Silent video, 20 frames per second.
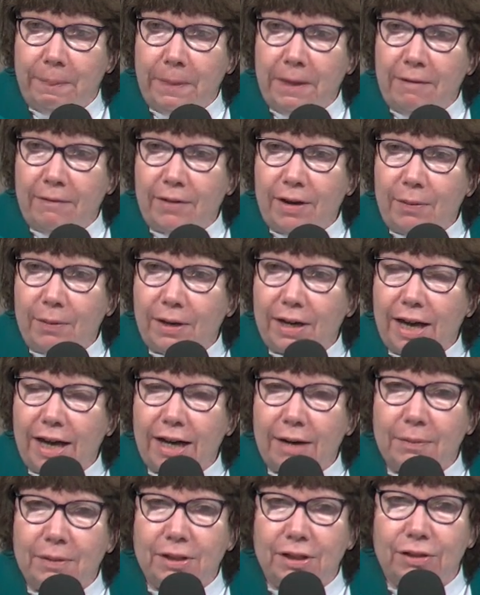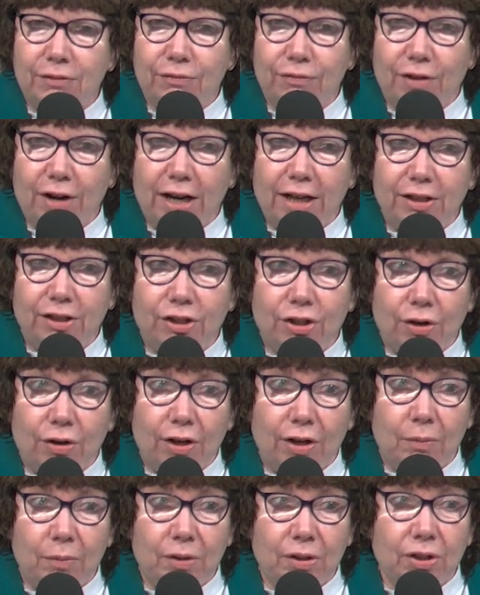If I were God, I would just fry
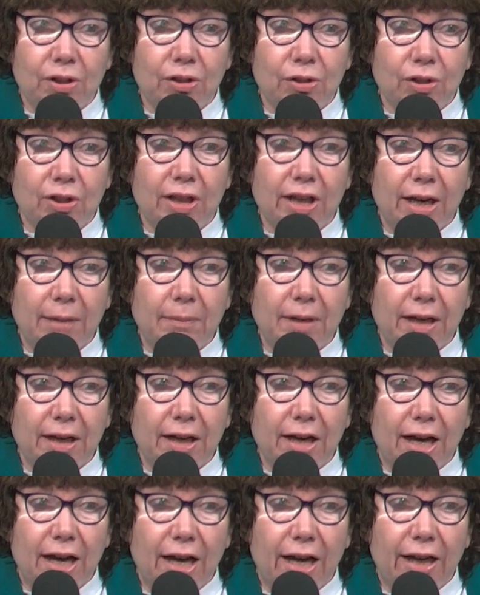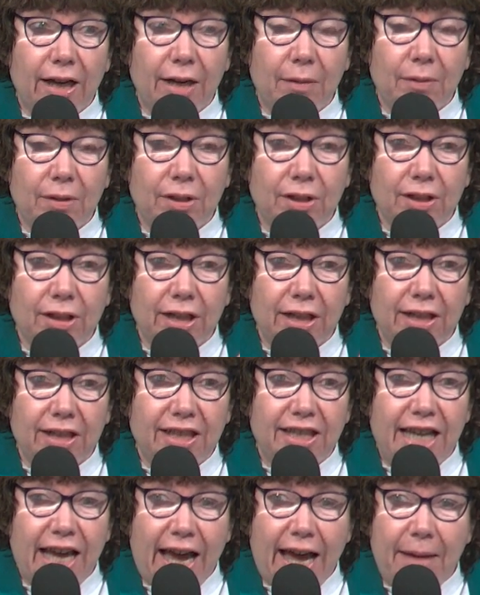Jonah, which is a good thing I'm not God. I would just said,
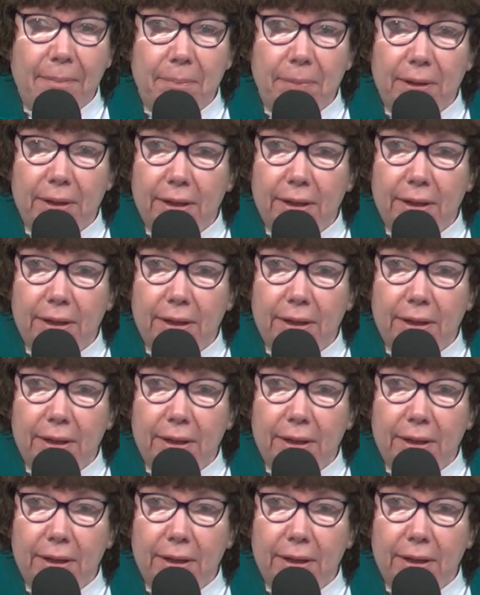zap.